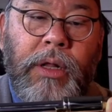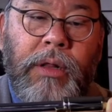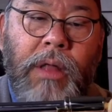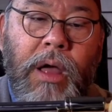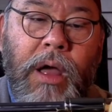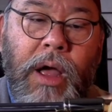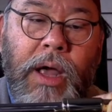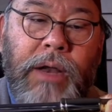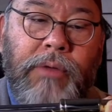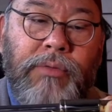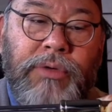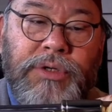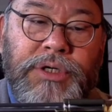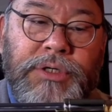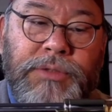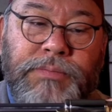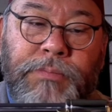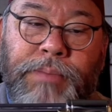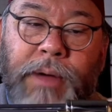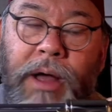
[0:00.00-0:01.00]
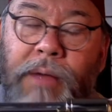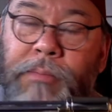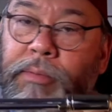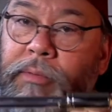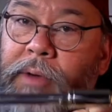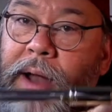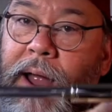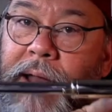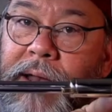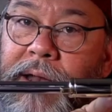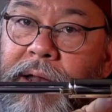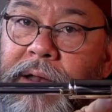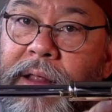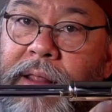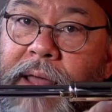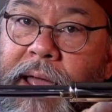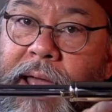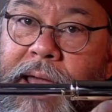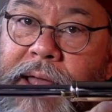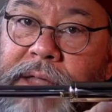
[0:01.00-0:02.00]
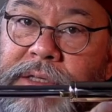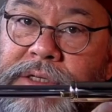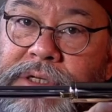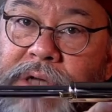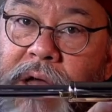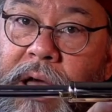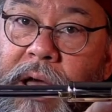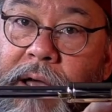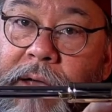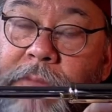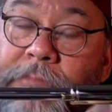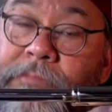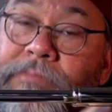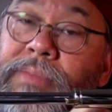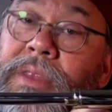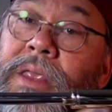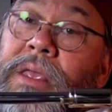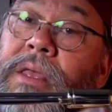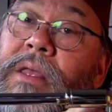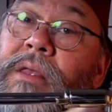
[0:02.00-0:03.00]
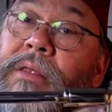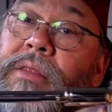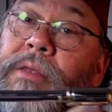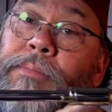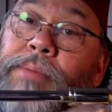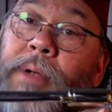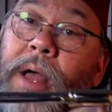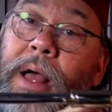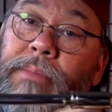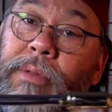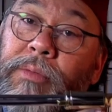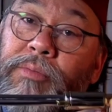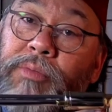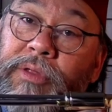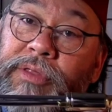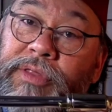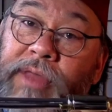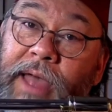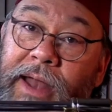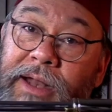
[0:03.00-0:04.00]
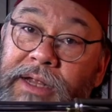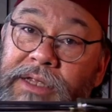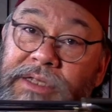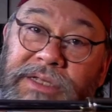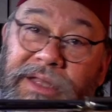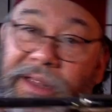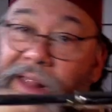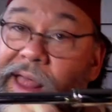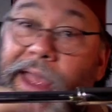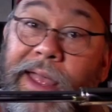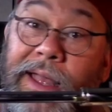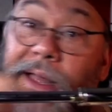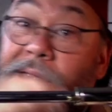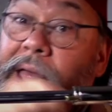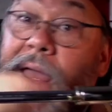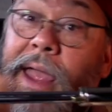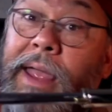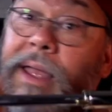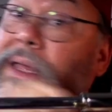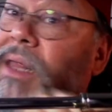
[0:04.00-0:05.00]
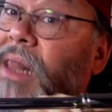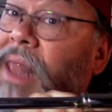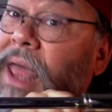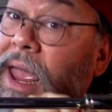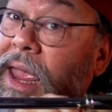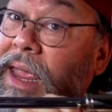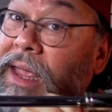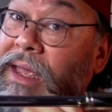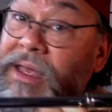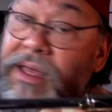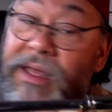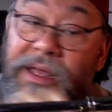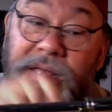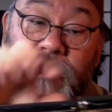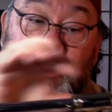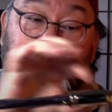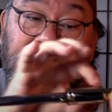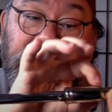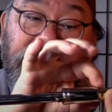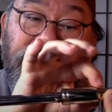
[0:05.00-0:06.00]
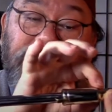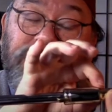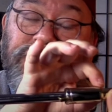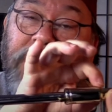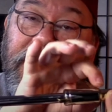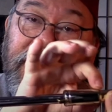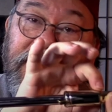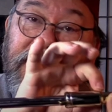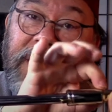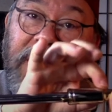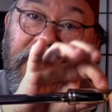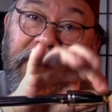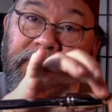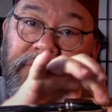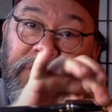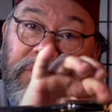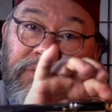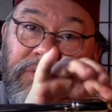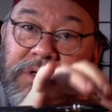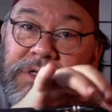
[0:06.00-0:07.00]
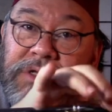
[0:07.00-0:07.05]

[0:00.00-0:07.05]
long, and it would just bump right into the handstock. The problem with that is clank, clank, clank. So they would try to cover it with